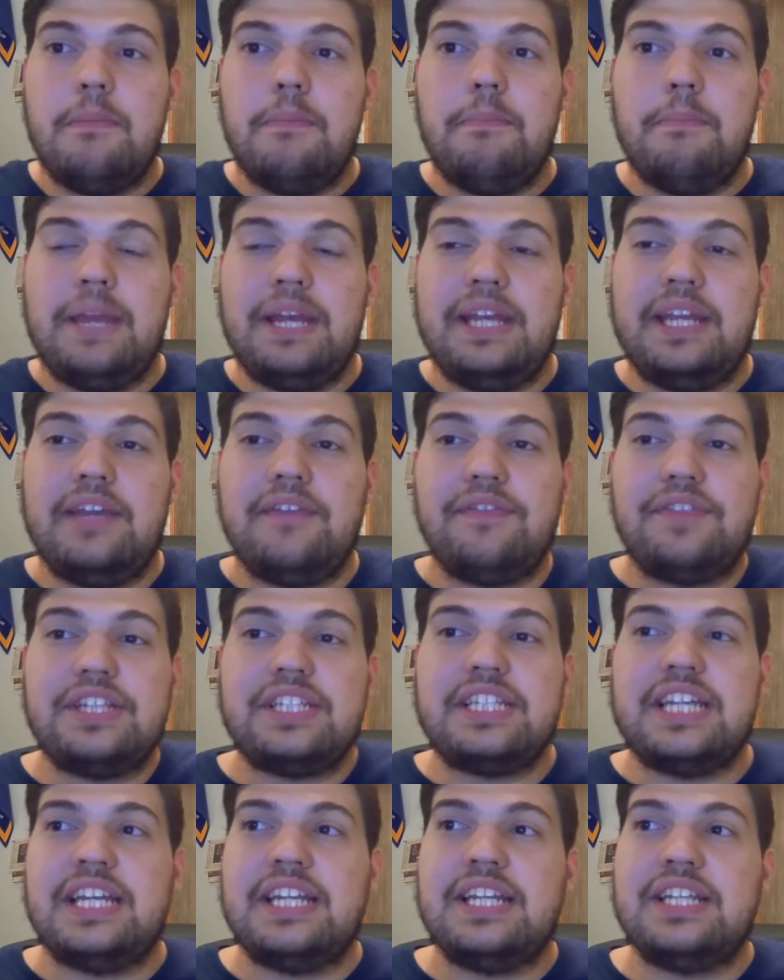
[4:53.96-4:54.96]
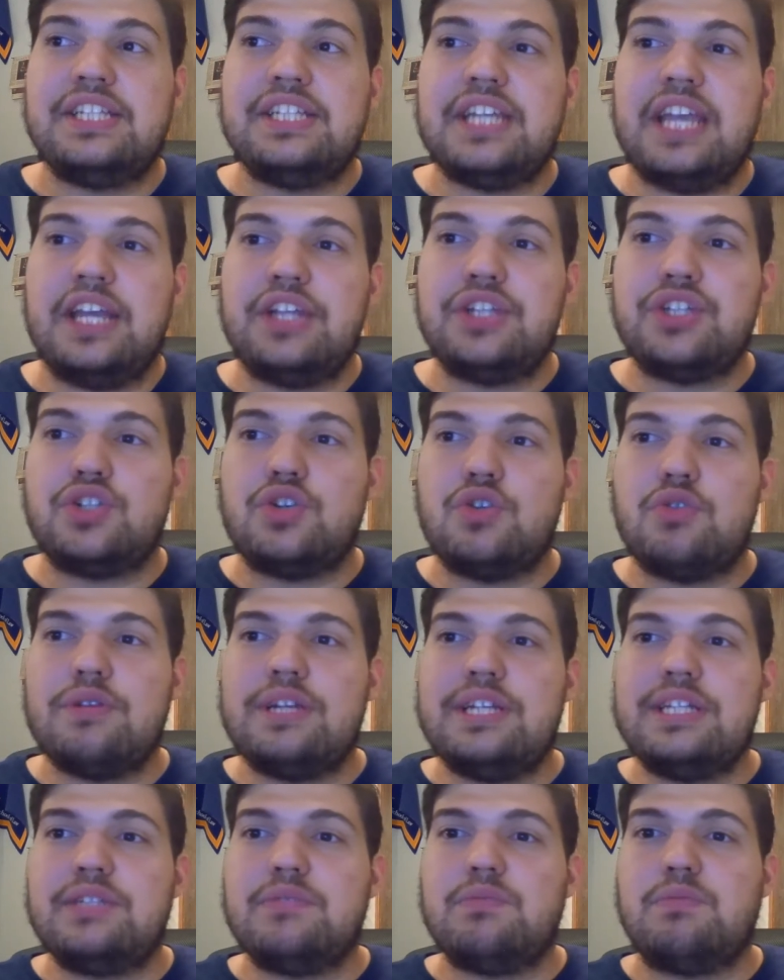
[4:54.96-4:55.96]
Many of the tenets and
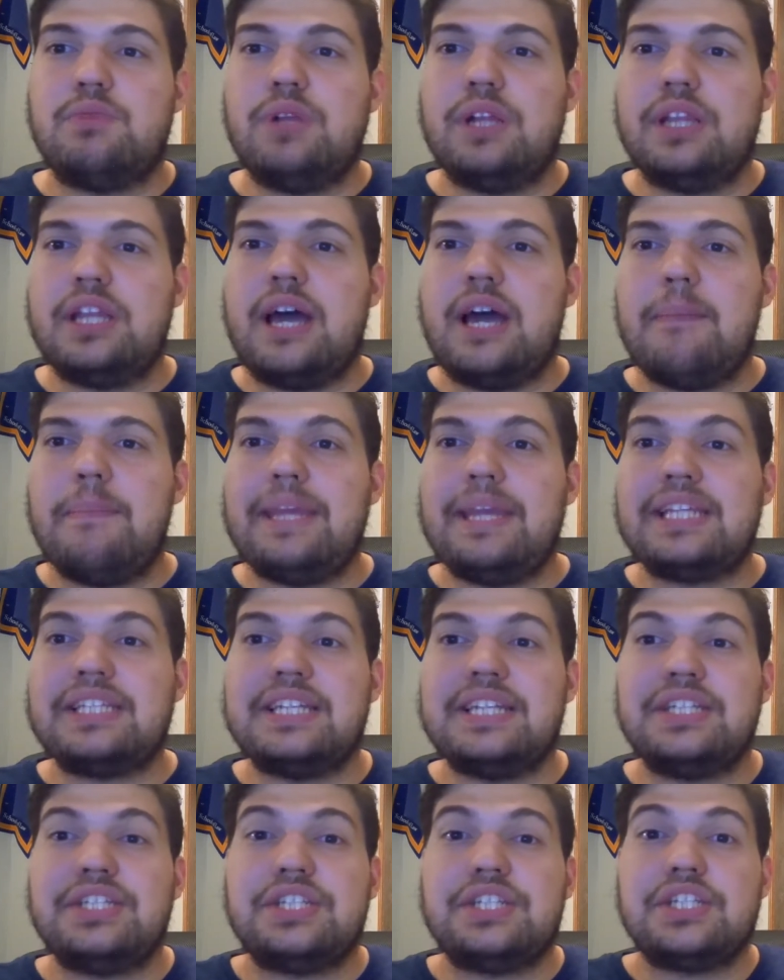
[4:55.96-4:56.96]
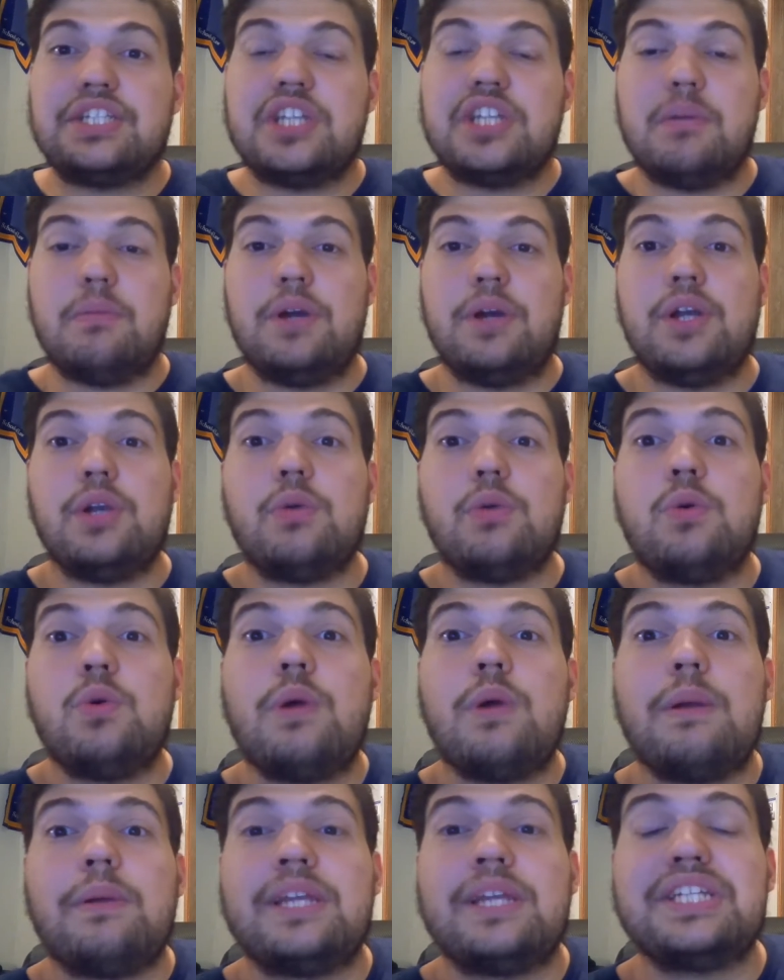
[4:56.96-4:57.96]
stories will not make sense to someone
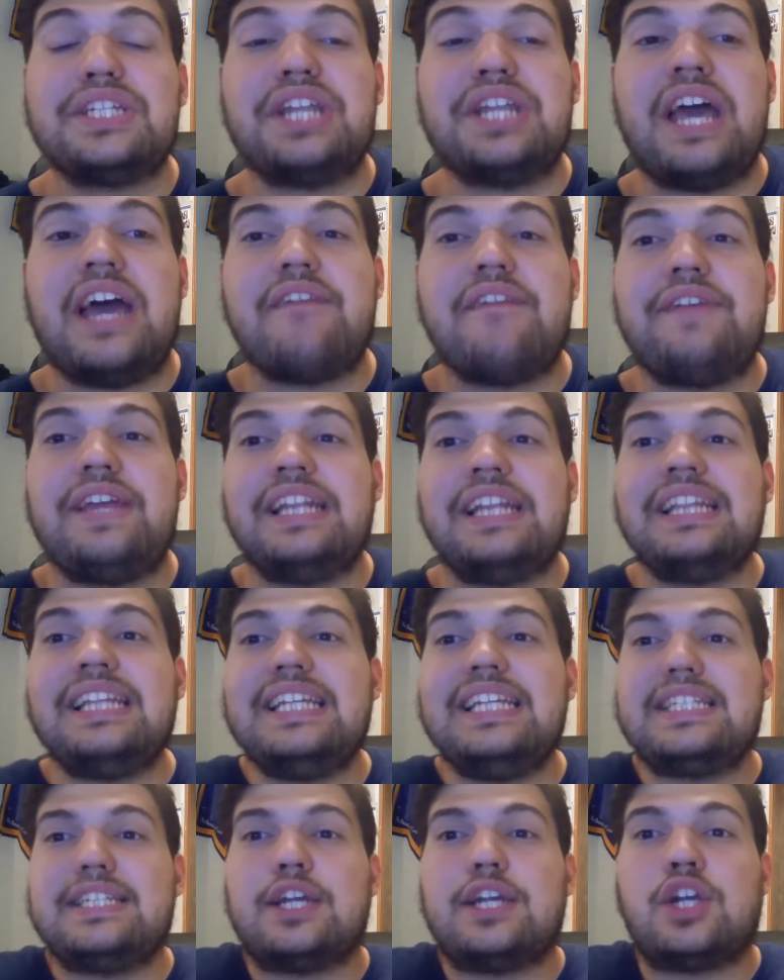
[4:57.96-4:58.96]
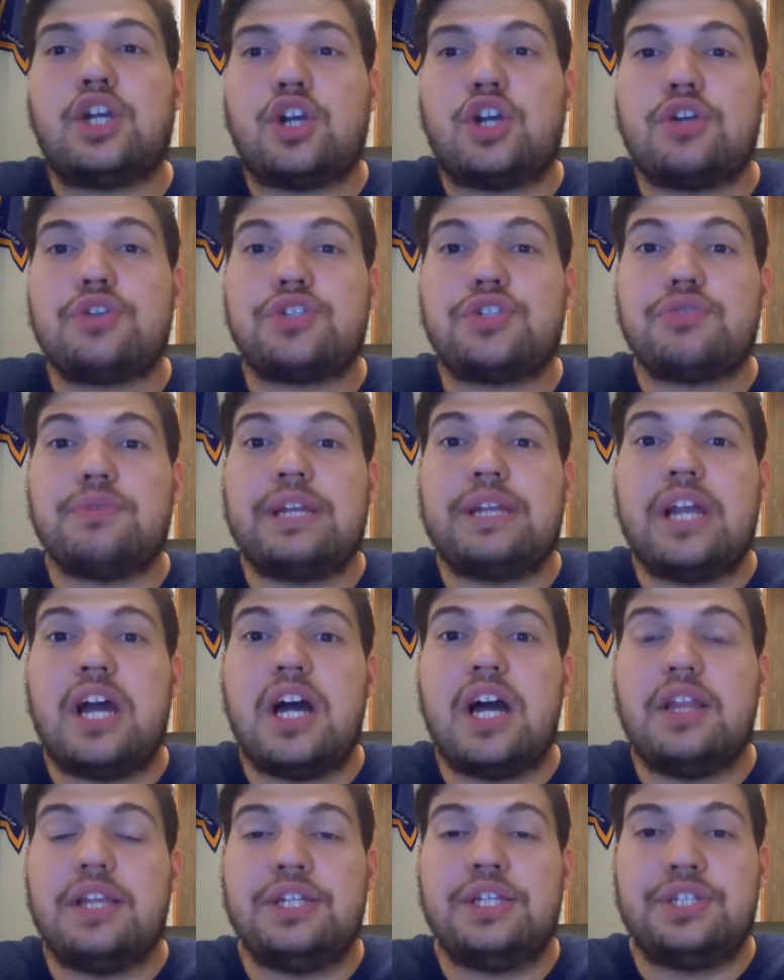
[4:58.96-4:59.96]
who doesn't have at least a cursory
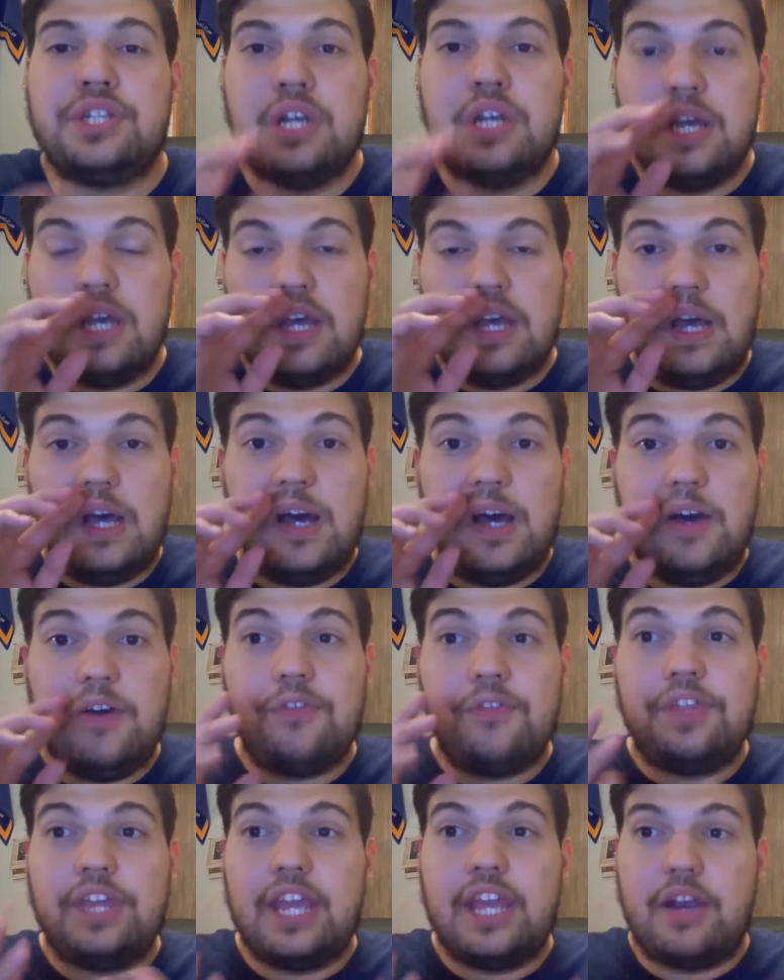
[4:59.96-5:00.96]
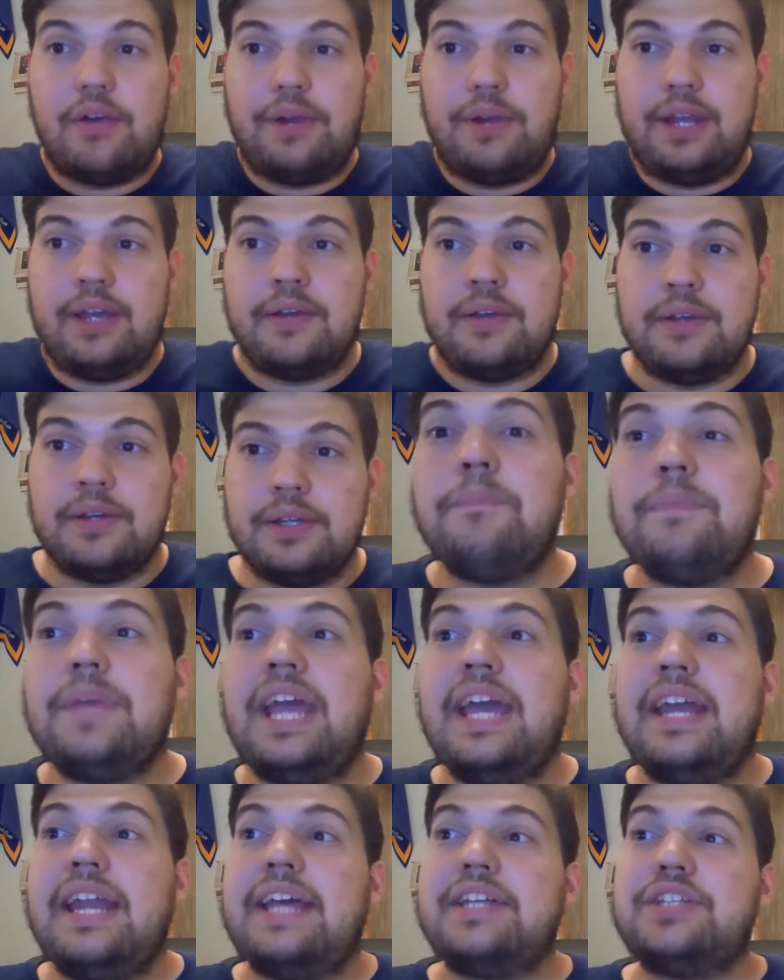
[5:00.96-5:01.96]
knowledge of the area.
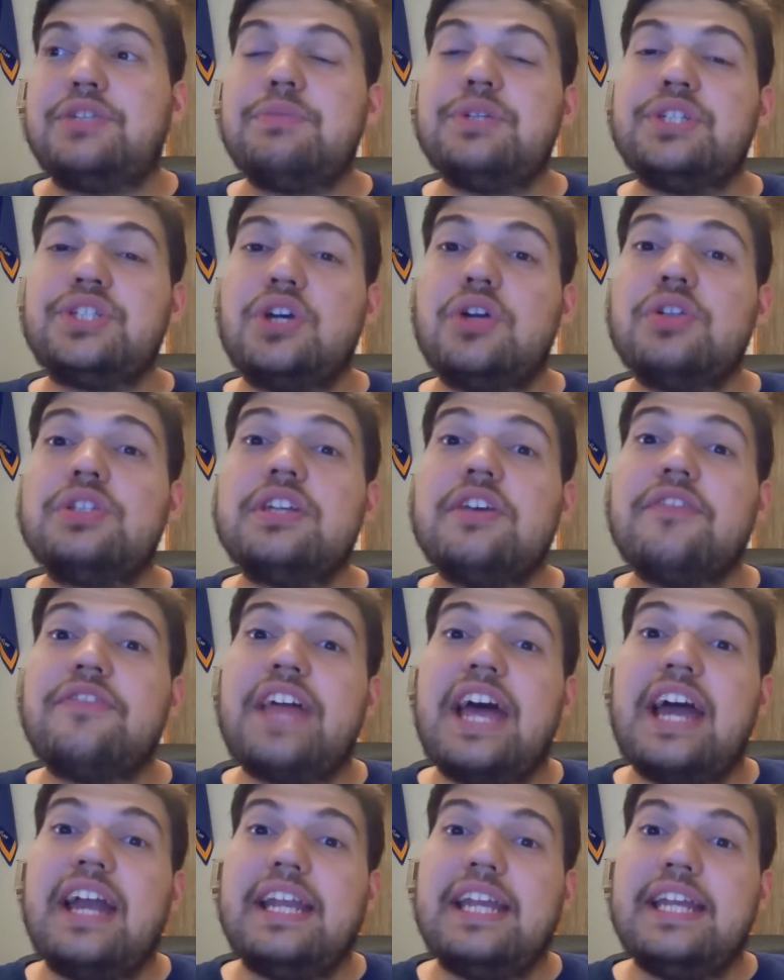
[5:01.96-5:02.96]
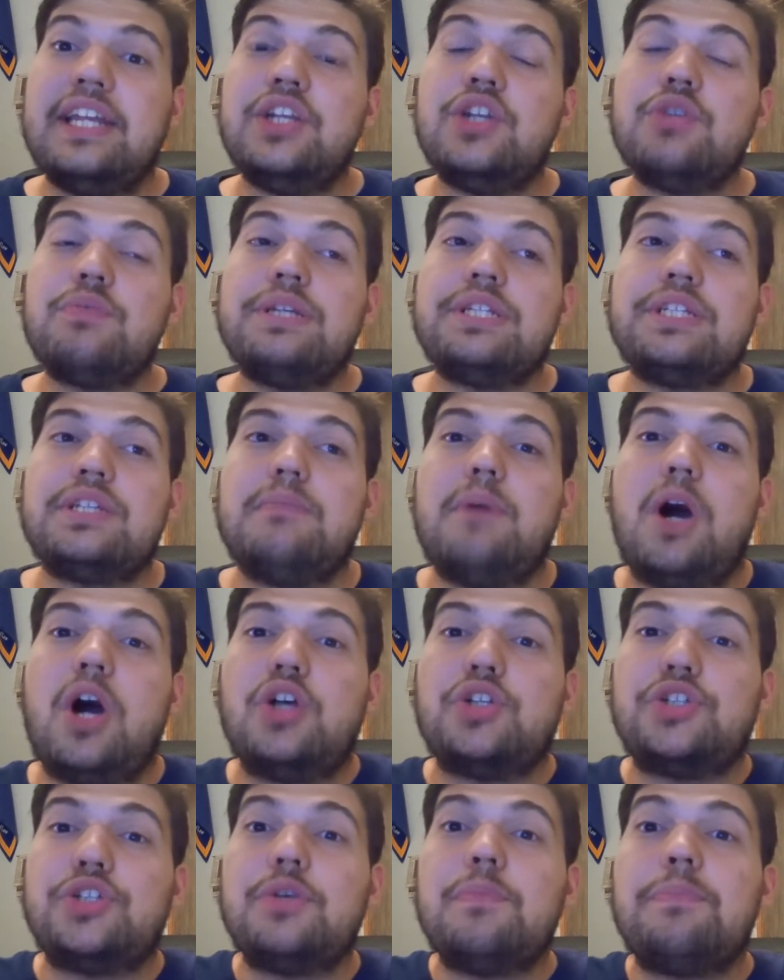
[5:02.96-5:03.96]
And as a result of that, Hinduism
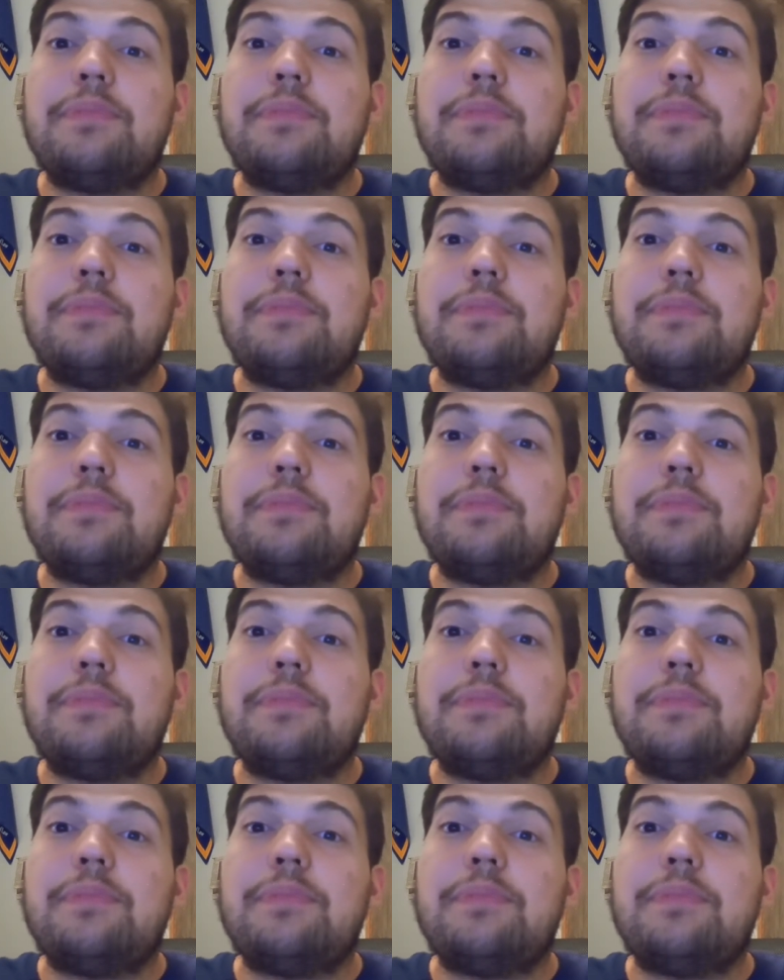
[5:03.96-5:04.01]
also